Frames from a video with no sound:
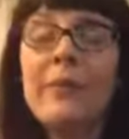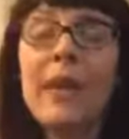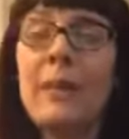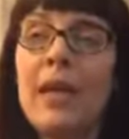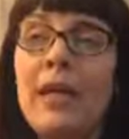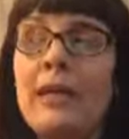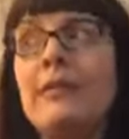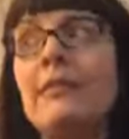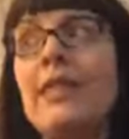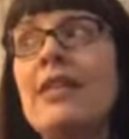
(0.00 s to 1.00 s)
mean,
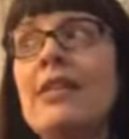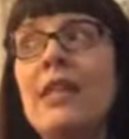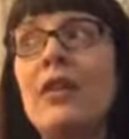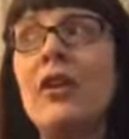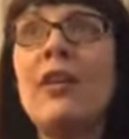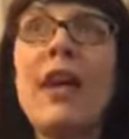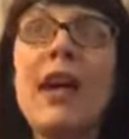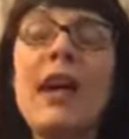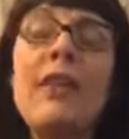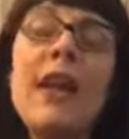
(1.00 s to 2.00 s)
it's literally
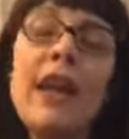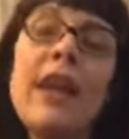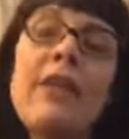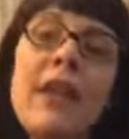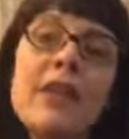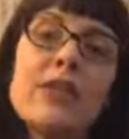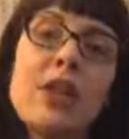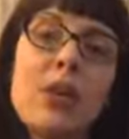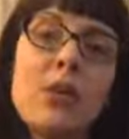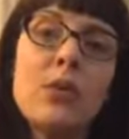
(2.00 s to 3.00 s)
like, and then
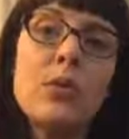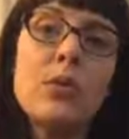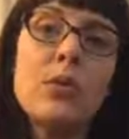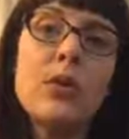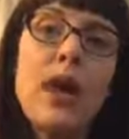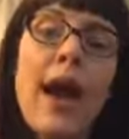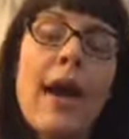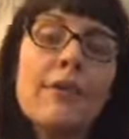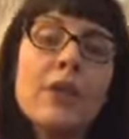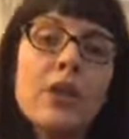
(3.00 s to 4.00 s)
so
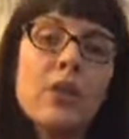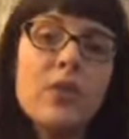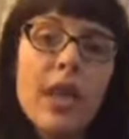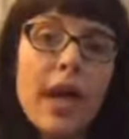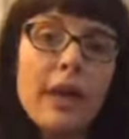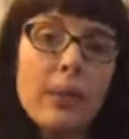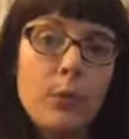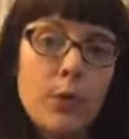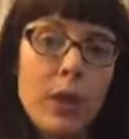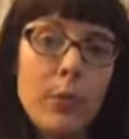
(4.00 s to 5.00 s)
after you've done the
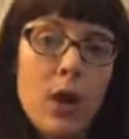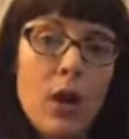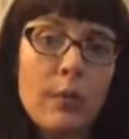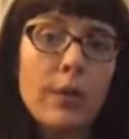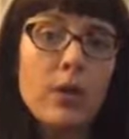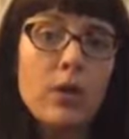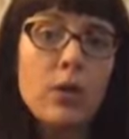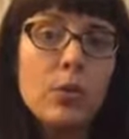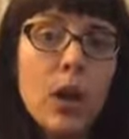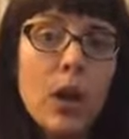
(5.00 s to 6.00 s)
Booty Bomb,
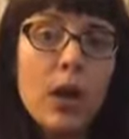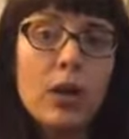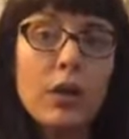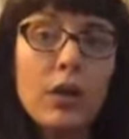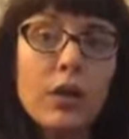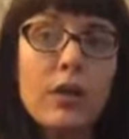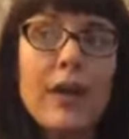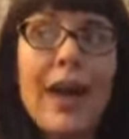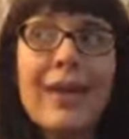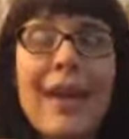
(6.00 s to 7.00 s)

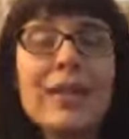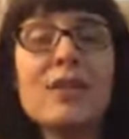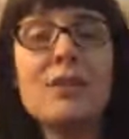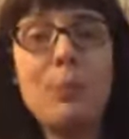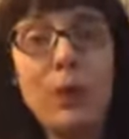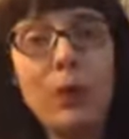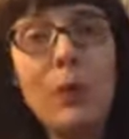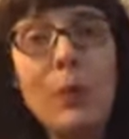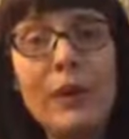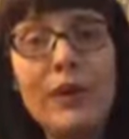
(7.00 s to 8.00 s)
that next
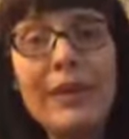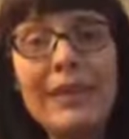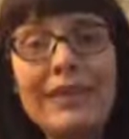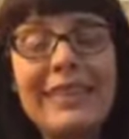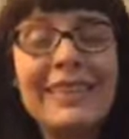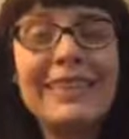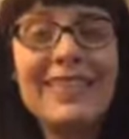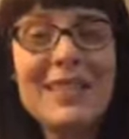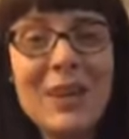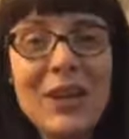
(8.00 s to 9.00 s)
poop,
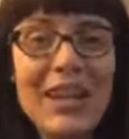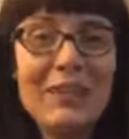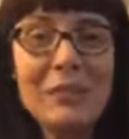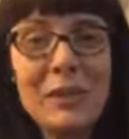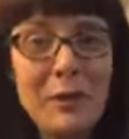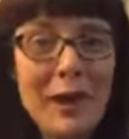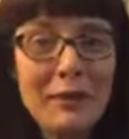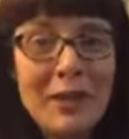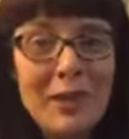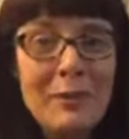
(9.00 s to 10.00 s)
sorry to get really
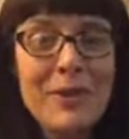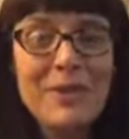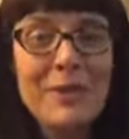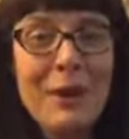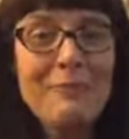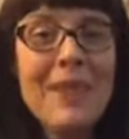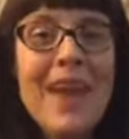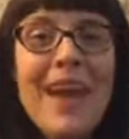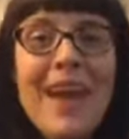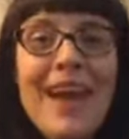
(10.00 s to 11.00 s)
graphic here, but that's all right.
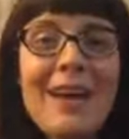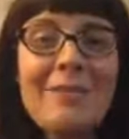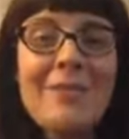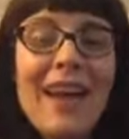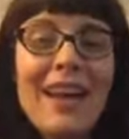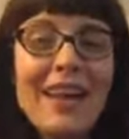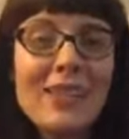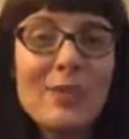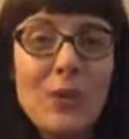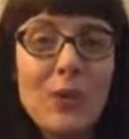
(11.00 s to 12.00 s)
That
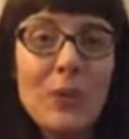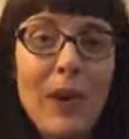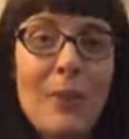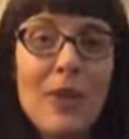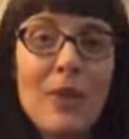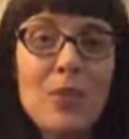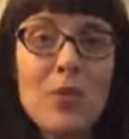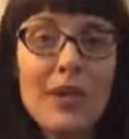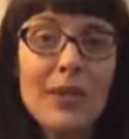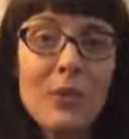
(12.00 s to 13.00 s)
next poop might be
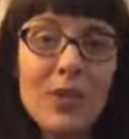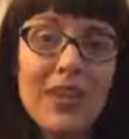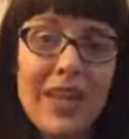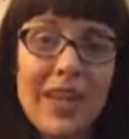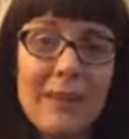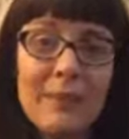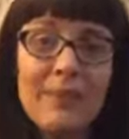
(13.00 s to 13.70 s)
really, really